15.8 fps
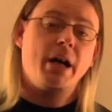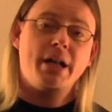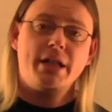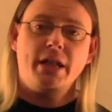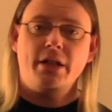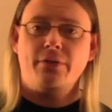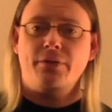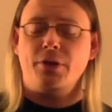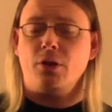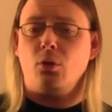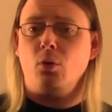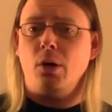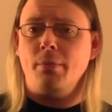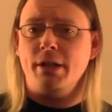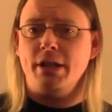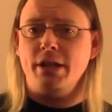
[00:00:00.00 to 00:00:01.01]
But if you're a
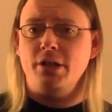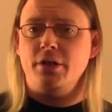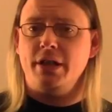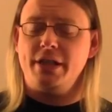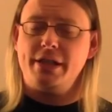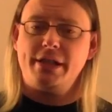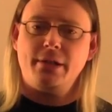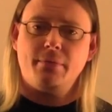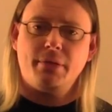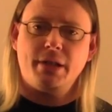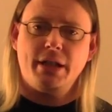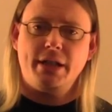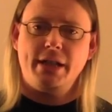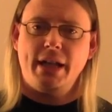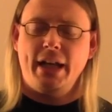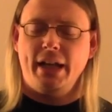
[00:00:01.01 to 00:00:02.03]
woman, you can
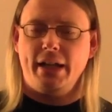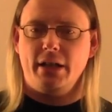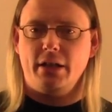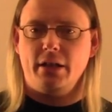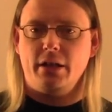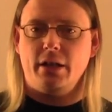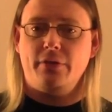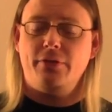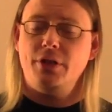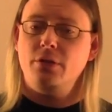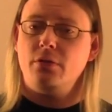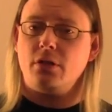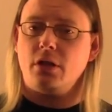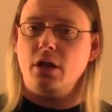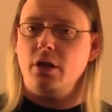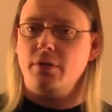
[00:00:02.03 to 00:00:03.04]
simply take a few
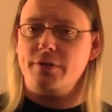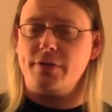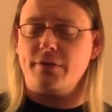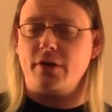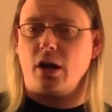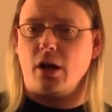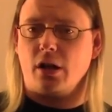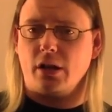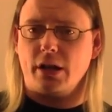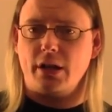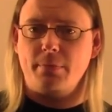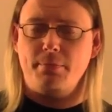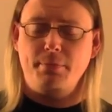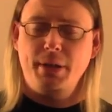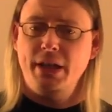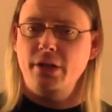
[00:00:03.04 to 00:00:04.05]
cloves of
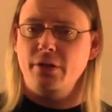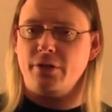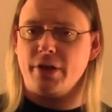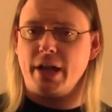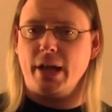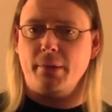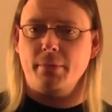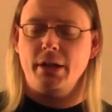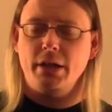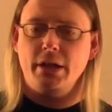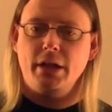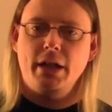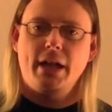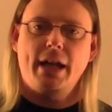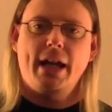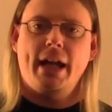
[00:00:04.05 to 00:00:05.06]
garlic, peel them,
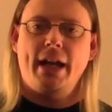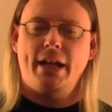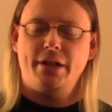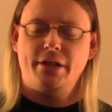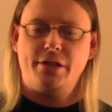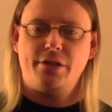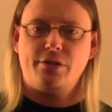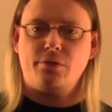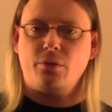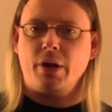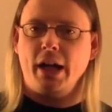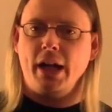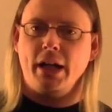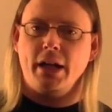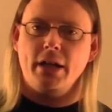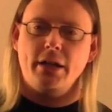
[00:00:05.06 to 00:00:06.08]
and
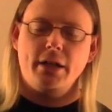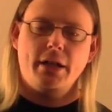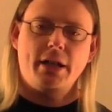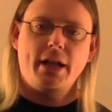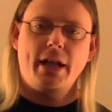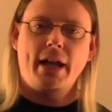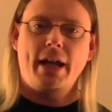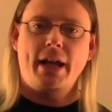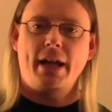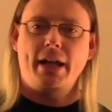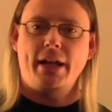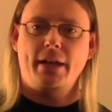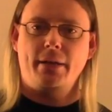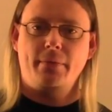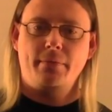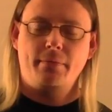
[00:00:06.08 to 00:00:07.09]
string
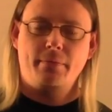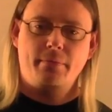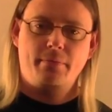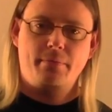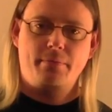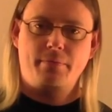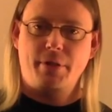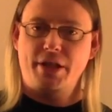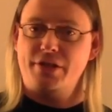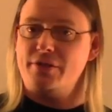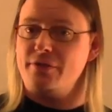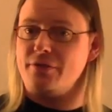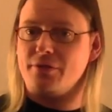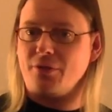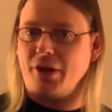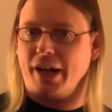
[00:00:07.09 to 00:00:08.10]
a piece
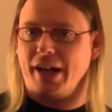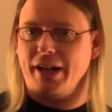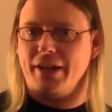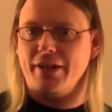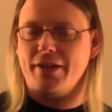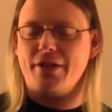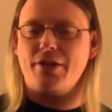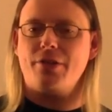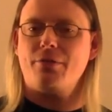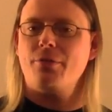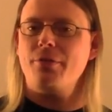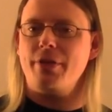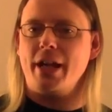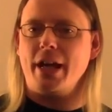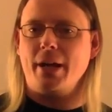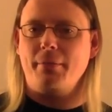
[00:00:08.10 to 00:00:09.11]
of string
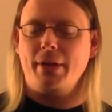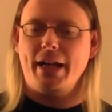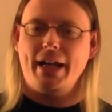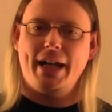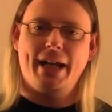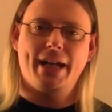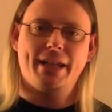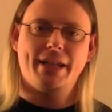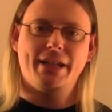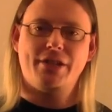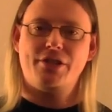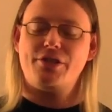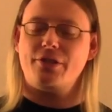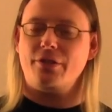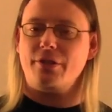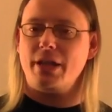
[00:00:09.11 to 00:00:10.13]
through them and
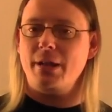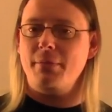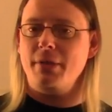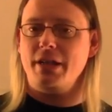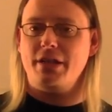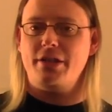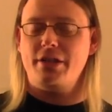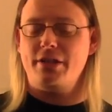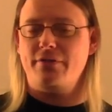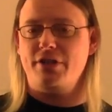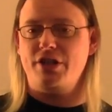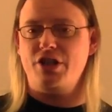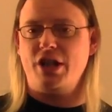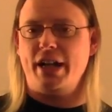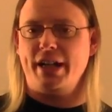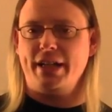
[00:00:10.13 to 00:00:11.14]
insert them into the
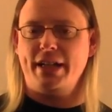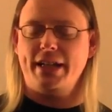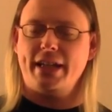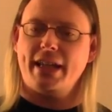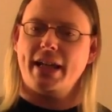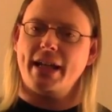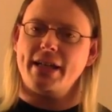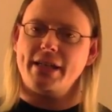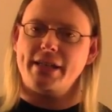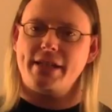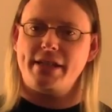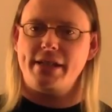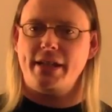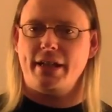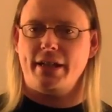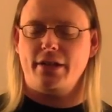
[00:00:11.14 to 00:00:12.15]
vagina and let it
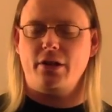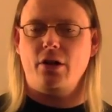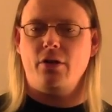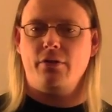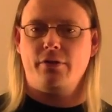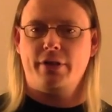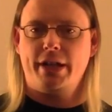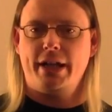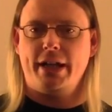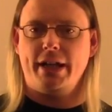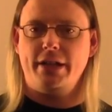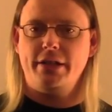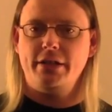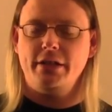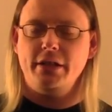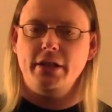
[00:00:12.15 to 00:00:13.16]
sit
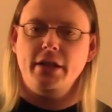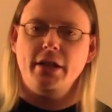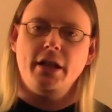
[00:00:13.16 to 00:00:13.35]
overnight.